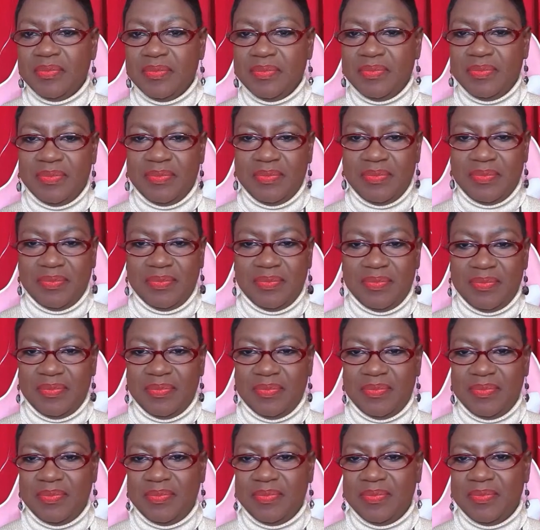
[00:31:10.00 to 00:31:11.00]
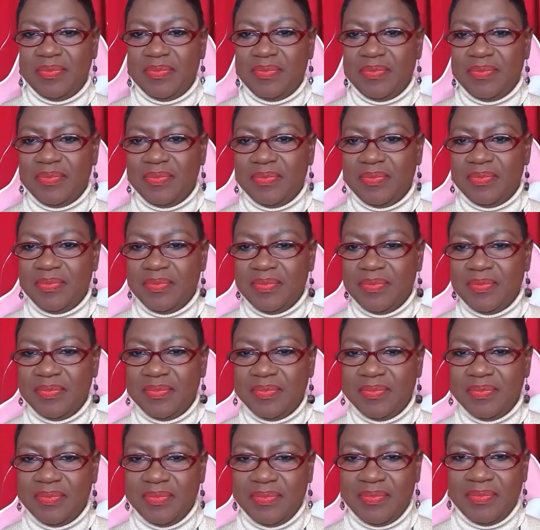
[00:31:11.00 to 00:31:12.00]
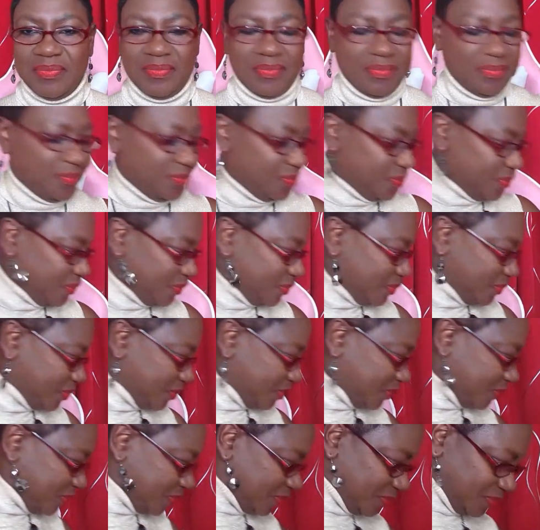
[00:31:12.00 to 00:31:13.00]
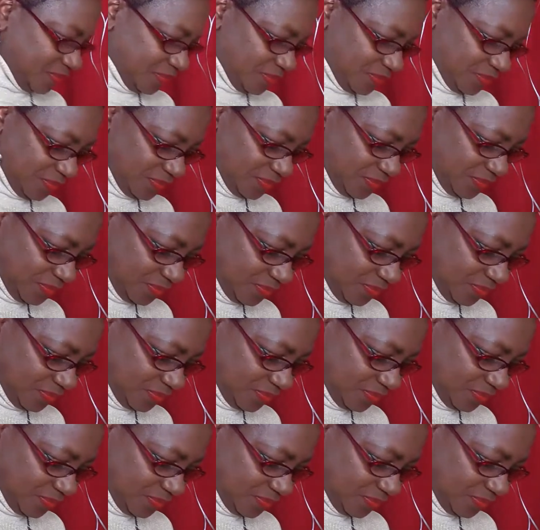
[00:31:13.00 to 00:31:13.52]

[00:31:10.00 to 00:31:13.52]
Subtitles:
[no speech]